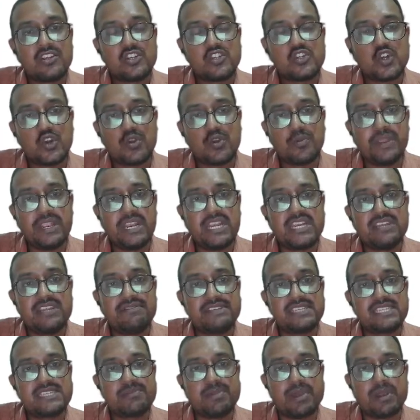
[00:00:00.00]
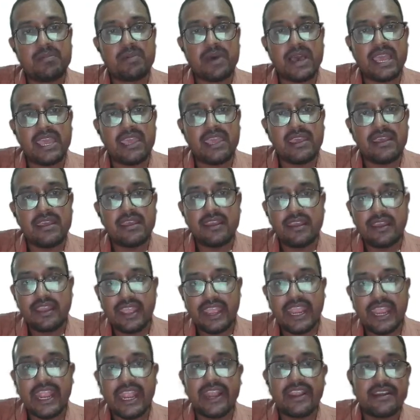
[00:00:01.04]
should be divisible by
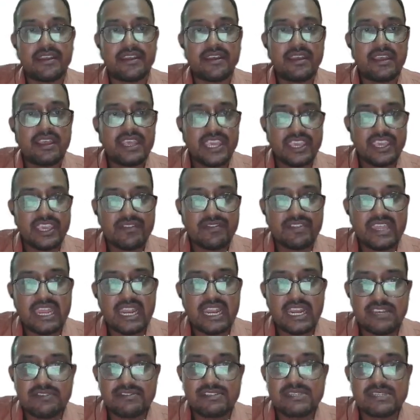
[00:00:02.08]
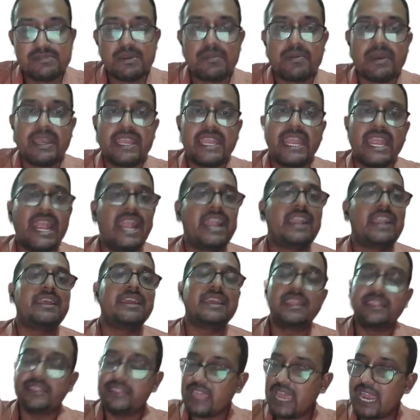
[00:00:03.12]
8. If they are divisible by 8,
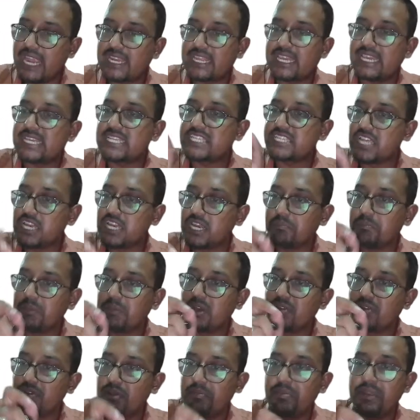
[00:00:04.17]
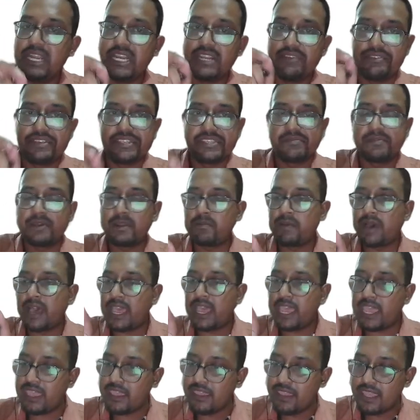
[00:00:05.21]
in that case, the number will be divisible
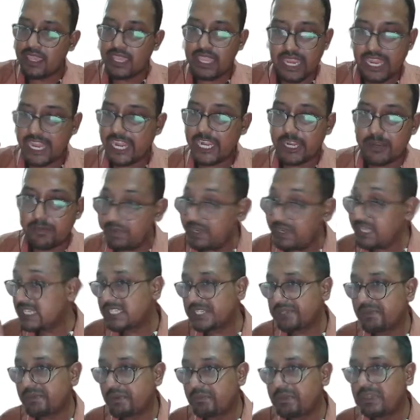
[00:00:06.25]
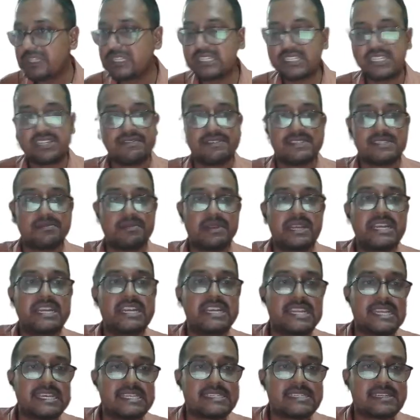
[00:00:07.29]
by 8. Please remember this
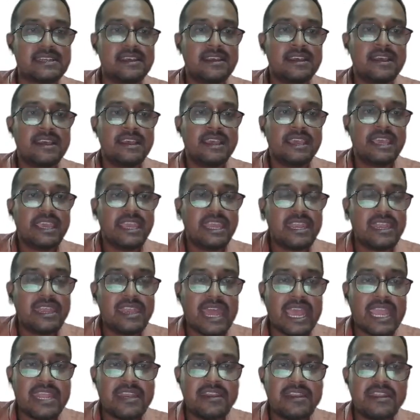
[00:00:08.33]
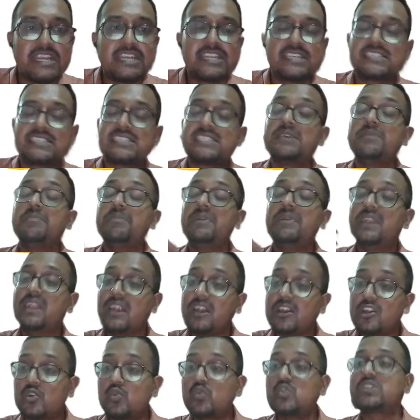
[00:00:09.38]
divisibility test. In 9, it is
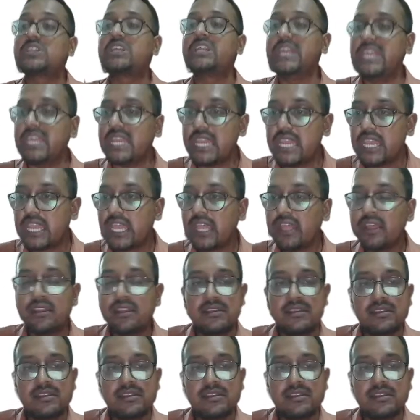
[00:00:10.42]
similar to 3.